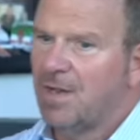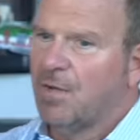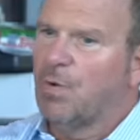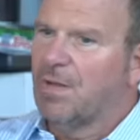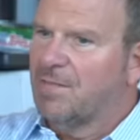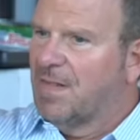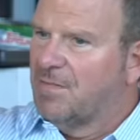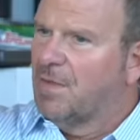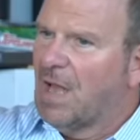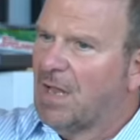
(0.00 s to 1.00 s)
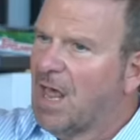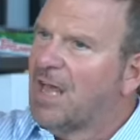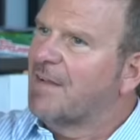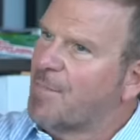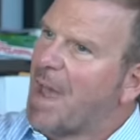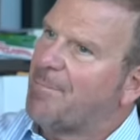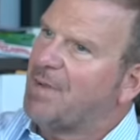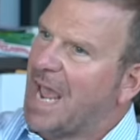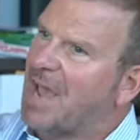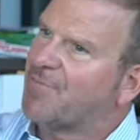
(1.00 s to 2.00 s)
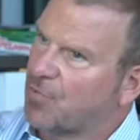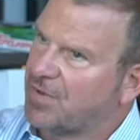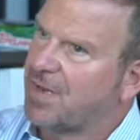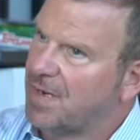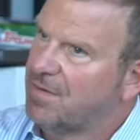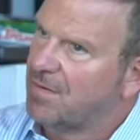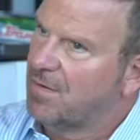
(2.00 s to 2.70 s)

well, a lot of them happened after ten.